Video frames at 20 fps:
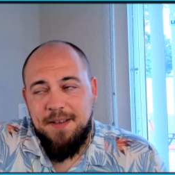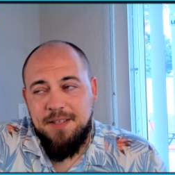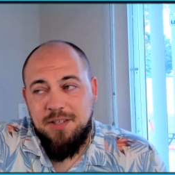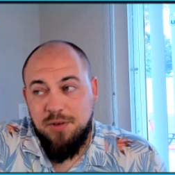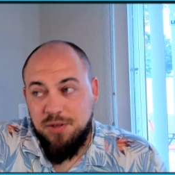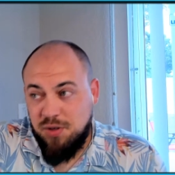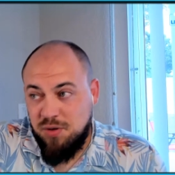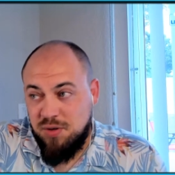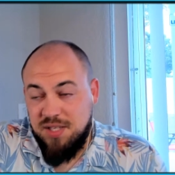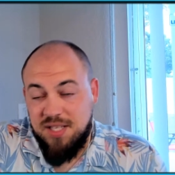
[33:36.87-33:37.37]

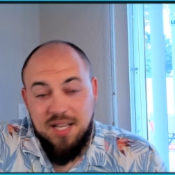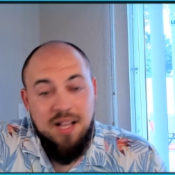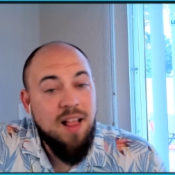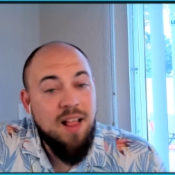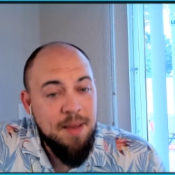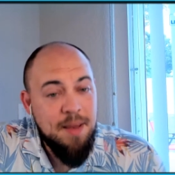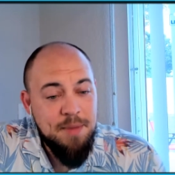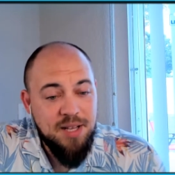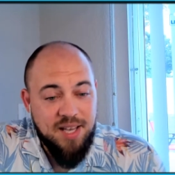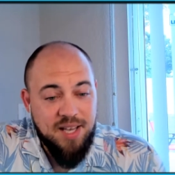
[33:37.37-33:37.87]
So as soon as the
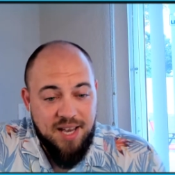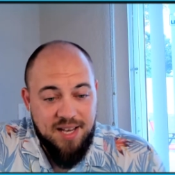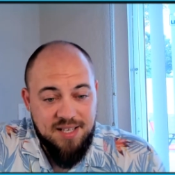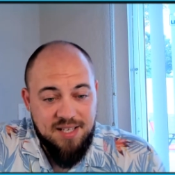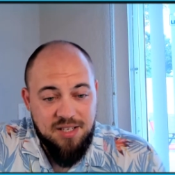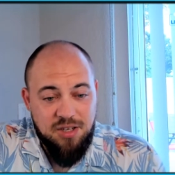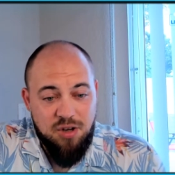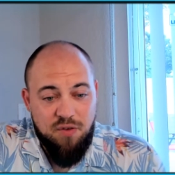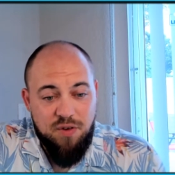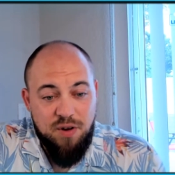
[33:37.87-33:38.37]
Kleiman
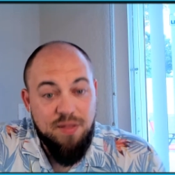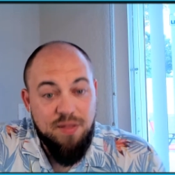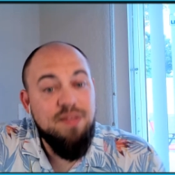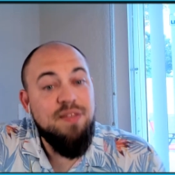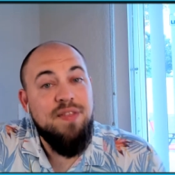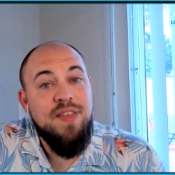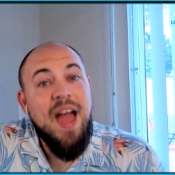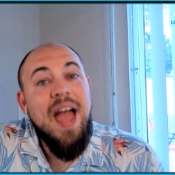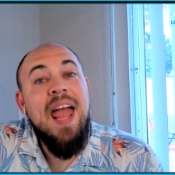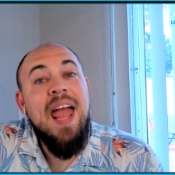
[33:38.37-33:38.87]
case is over,
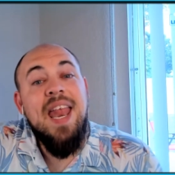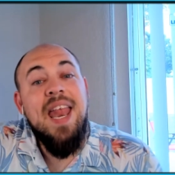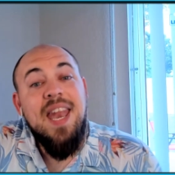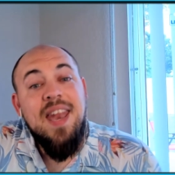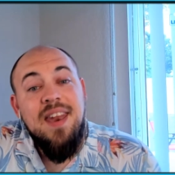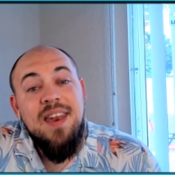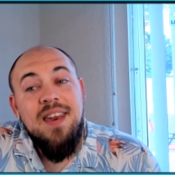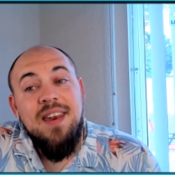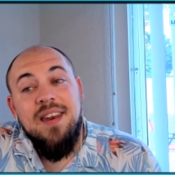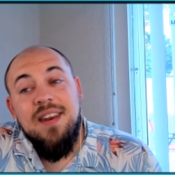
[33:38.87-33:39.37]

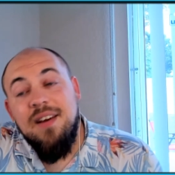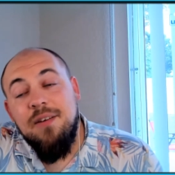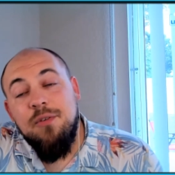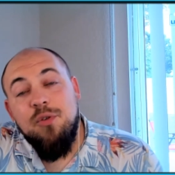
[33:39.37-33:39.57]
then